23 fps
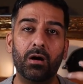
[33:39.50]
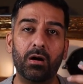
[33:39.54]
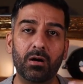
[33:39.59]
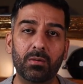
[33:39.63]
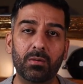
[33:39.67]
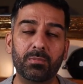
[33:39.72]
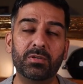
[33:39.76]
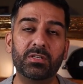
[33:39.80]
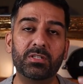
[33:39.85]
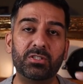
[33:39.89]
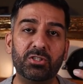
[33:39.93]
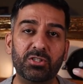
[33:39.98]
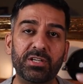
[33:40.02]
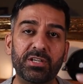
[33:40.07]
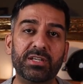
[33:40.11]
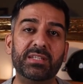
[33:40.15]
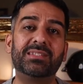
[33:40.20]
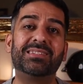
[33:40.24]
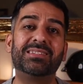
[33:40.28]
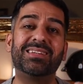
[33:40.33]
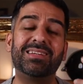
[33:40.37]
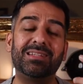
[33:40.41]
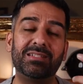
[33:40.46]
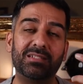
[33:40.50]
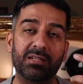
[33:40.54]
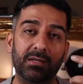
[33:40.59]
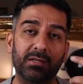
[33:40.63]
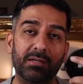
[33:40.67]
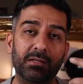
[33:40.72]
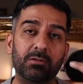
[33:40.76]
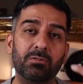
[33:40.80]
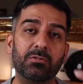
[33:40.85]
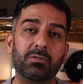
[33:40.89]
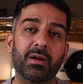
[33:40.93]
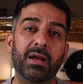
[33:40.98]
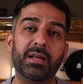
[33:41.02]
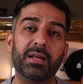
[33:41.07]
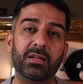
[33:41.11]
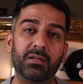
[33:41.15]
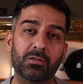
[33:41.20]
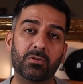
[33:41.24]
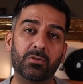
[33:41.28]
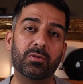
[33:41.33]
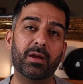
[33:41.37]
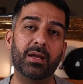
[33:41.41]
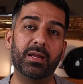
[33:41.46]
Armored jeans is a
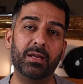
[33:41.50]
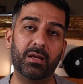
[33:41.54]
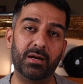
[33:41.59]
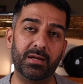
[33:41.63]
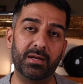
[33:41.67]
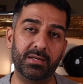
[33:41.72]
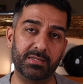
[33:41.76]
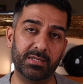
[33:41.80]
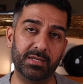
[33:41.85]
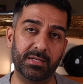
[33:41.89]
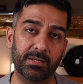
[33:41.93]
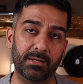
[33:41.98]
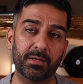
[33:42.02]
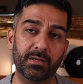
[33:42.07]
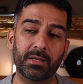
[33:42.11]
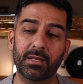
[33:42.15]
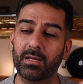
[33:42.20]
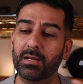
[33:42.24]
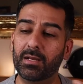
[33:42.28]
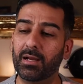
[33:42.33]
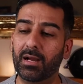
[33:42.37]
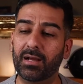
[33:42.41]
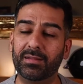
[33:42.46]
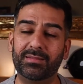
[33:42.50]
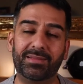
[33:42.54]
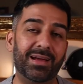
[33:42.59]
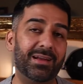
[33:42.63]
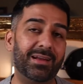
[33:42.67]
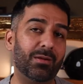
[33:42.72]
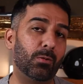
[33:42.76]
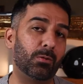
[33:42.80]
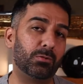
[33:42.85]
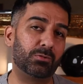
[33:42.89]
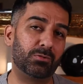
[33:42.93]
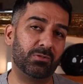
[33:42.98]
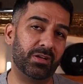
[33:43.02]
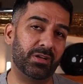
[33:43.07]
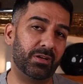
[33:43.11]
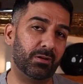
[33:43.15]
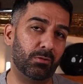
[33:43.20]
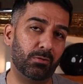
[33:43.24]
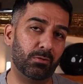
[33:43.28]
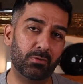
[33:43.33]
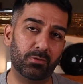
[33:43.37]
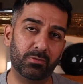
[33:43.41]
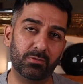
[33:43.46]
great, great idea. And that also
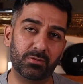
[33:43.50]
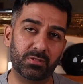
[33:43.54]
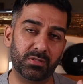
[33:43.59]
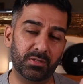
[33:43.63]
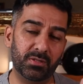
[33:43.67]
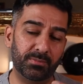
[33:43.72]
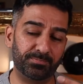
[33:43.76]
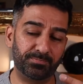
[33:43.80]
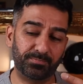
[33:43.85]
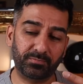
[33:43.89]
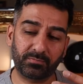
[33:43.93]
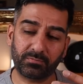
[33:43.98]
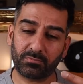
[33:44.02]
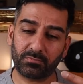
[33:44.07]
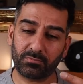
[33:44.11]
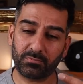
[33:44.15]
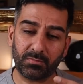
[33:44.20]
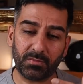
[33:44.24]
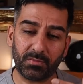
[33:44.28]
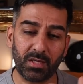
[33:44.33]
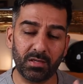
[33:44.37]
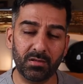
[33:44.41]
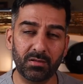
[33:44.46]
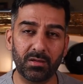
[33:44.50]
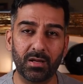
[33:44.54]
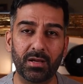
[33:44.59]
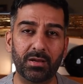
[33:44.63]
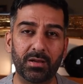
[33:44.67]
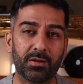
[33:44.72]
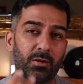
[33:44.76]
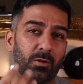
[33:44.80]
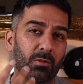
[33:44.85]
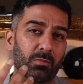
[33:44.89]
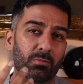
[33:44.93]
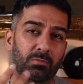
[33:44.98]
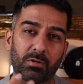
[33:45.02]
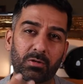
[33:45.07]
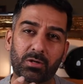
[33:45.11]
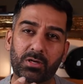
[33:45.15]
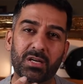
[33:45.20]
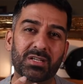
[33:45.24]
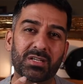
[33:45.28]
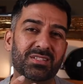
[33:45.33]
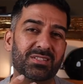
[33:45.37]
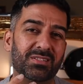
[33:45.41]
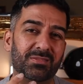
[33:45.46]
includes,
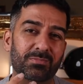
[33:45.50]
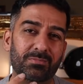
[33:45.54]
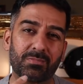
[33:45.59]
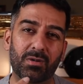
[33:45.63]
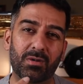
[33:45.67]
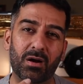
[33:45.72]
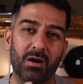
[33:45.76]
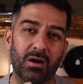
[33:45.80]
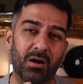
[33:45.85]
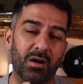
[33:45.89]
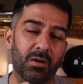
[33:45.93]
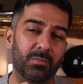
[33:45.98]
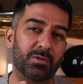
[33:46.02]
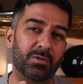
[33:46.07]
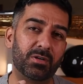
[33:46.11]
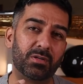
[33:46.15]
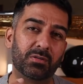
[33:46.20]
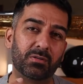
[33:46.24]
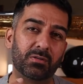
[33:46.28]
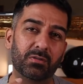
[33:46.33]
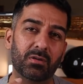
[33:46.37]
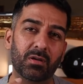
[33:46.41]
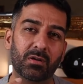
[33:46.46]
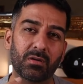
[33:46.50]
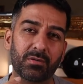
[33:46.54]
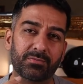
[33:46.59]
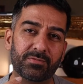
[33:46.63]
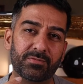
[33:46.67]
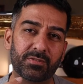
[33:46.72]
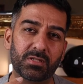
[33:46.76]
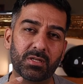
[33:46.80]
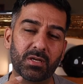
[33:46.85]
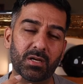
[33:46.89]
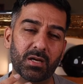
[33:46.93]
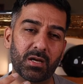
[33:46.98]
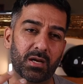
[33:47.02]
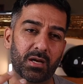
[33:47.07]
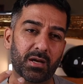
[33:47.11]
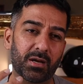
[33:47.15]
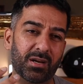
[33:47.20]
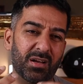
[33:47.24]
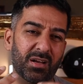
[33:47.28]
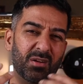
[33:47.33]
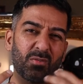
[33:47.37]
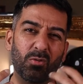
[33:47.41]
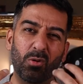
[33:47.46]
custom armored gloves,
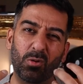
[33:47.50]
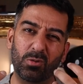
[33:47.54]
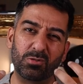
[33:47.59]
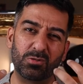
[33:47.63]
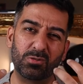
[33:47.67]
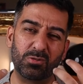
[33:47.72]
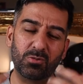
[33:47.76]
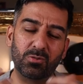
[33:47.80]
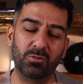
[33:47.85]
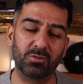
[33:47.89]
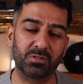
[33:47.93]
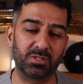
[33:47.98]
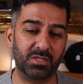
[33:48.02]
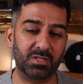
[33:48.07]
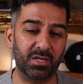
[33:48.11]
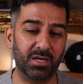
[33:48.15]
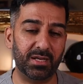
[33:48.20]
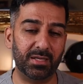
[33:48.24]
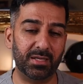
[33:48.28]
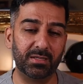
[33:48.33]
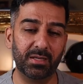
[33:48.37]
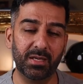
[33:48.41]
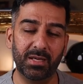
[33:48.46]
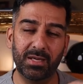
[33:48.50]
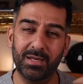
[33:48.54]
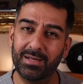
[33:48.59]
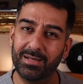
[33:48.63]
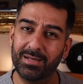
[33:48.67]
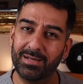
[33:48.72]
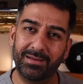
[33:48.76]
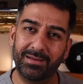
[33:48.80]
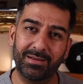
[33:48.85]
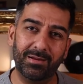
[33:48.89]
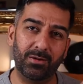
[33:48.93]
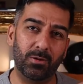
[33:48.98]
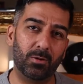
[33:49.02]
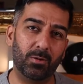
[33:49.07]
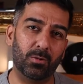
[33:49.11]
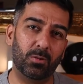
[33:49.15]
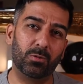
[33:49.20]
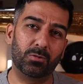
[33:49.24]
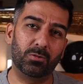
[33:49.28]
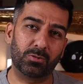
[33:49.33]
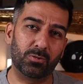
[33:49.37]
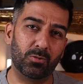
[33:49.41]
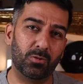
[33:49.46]
kind of old school style, you know,
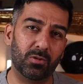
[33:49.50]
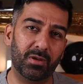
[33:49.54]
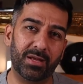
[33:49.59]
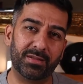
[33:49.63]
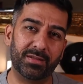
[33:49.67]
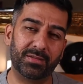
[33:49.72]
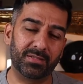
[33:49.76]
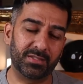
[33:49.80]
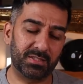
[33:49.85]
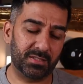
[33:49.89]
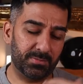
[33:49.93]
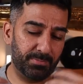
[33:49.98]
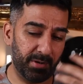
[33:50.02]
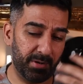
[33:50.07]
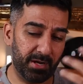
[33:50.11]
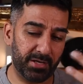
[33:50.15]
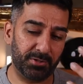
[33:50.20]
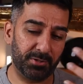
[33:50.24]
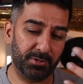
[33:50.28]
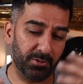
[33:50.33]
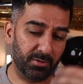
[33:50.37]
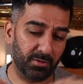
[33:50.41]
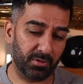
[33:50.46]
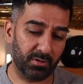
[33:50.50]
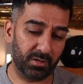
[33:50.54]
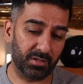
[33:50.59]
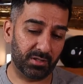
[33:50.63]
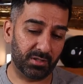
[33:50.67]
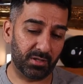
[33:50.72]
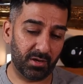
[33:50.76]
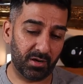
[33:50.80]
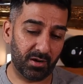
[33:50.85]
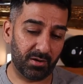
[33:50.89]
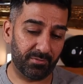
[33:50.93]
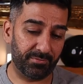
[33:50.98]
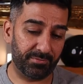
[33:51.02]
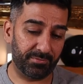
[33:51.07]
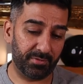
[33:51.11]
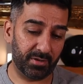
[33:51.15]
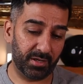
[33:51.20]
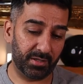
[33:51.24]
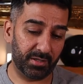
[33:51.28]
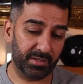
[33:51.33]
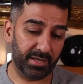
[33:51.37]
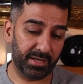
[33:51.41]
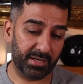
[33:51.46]
old school leathers. Speak to your other half.
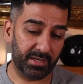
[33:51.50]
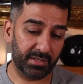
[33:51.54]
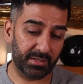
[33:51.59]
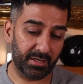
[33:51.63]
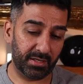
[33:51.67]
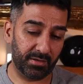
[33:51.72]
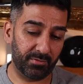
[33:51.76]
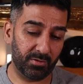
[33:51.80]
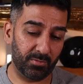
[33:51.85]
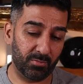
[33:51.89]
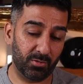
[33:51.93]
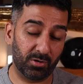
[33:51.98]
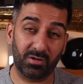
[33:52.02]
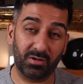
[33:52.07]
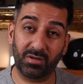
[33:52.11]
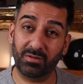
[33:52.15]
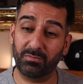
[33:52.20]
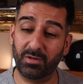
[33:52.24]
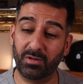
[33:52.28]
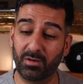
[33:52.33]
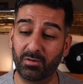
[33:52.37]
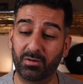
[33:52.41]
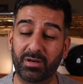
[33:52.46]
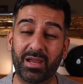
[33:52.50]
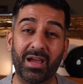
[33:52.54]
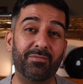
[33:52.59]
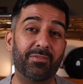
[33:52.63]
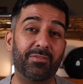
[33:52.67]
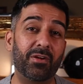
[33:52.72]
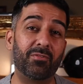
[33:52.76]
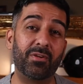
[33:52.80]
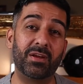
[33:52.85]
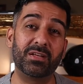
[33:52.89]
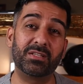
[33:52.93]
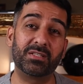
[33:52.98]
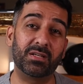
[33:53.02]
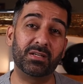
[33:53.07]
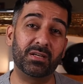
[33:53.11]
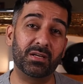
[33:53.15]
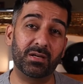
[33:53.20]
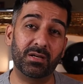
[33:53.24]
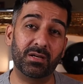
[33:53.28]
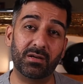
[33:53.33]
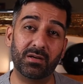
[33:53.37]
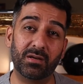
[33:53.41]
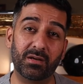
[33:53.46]
They can give you more. You know, Cafe
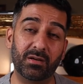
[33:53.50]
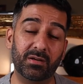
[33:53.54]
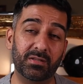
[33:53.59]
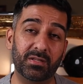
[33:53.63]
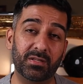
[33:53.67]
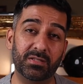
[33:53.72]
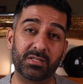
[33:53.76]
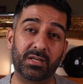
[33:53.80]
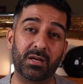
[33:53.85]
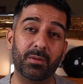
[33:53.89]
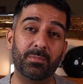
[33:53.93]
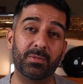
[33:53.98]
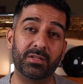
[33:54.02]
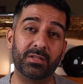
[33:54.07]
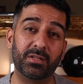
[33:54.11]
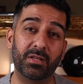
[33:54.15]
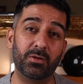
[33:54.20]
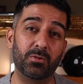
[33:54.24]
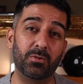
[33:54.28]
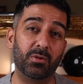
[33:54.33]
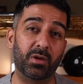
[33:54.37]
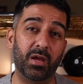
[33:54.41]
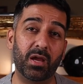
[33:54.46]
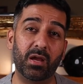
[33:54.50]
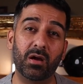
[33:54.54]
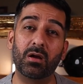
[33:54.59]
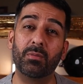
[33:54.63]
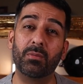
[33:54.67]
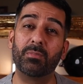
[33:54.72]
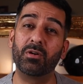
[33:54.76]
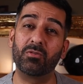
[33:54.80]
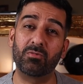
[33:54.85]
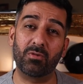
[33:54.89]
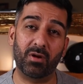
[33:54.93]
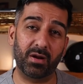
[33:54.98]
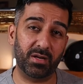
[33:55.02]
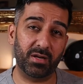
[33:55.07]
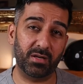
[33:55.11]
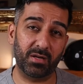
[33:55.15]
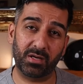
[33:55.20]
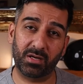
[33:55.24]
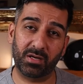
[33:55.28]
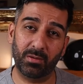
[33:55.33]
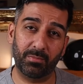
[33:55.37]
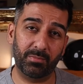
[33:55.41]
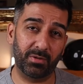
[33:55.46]
Racer, there's a company in the UK, Urban
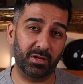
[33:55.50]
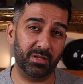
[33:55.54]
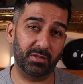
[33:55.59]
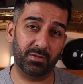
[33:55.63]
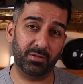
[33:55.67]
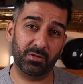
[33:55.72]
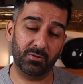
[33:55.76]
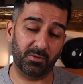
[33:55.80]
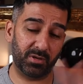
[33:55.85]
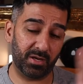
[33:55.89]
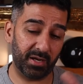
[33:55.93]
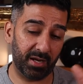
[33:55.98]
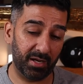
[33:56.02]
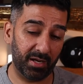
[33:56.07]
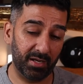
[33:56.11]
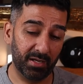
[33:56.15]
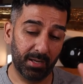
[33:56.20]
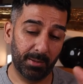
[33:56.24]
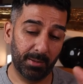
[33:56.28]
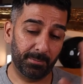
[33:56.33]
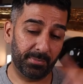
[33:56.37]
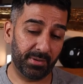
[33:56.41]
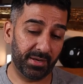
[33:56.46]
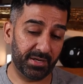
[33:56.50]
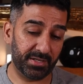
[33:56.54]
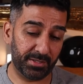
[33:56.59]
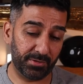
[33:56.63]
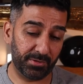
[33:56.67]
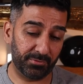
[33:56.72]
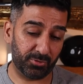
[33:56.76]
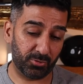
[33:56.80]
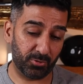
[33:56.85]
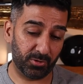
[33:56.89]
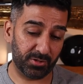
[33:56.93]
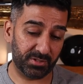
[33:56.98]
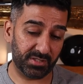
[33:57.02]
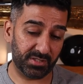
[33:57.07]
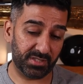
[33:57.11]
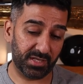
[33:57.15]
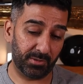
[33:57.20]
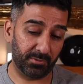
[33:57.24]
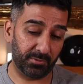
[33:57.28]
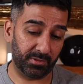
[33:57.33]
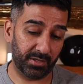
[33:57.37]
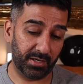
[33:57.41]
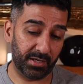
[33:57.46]
Rider company in the UK. Plenty of
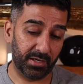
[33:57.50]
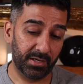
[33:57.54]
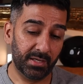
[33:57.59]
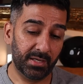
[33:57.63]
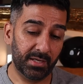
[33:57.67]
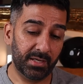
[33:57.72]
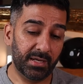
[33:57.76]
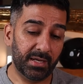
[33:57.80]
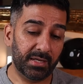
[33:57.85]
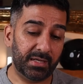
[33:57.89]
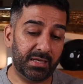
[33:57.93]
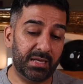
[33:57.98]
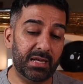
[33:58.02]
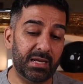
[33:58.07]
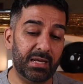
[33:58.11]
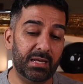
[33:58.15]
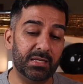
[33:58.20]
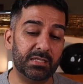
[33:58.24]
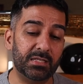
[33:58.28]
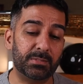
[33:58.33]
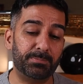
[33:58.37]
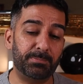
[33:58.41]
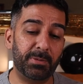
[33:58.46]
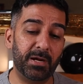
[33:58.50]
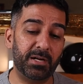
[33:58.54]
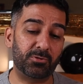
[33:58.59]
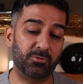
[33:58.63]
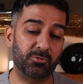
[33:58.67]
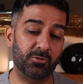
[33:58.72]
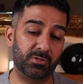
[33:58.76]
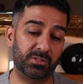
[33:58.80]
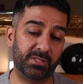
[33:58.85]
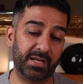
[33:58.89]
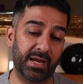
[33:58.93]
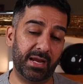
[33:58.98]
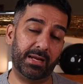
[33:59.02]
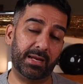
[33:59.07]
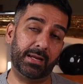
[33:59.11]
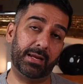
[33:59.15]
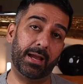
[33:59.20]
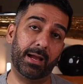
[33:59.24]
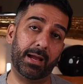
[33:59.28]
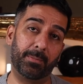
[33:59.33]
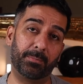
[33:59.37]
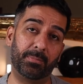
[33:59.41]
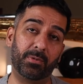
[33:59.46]
choices out there. Keyless petrol
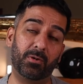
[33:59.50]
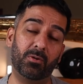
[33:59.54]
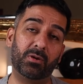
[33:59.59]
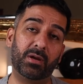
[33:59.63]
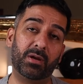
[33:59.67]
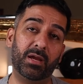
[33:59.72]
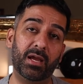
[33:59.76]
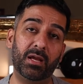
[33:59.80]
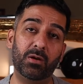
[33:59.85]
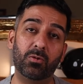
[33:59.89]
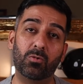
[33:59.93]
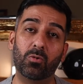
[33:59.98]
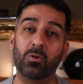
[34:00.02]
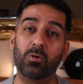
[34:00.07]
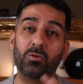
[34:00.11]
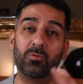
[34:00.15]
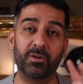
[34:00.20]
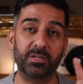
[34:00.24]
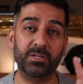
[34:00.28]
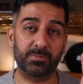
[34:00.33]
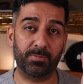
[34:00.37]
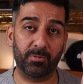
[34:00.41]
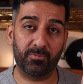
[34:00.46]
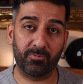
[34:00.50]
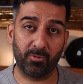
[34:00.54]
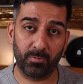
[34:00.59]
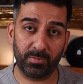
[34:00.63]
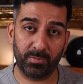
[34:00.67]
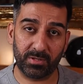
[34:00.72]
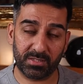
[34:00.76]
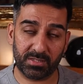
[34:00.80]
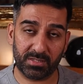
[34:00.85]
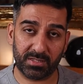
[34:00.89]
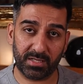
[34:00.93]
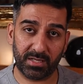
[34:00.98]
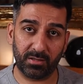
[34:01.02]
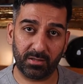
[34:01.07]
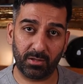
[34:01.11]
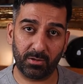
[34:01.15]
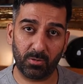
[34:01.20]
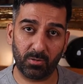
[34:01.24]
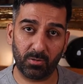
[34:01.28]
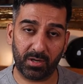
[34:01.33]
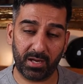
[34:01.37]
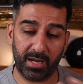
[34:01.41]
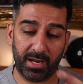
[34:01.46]
tank cap, okay. Road Race Performance in
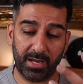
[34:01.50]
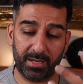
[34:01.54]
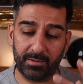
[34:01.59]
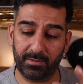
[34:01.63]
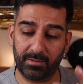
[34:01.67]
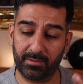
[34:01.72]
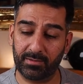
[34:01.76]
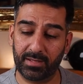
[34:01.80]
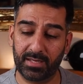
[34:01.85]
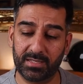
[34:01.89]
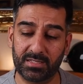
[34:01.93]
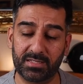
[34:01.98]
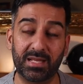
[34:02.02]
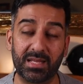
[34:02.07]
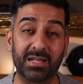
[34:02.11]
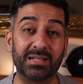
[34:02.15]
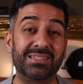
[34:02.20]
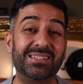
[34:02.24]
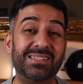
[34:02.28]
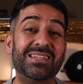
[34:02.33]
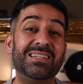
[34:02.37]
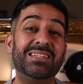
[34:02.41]
the UK, they sell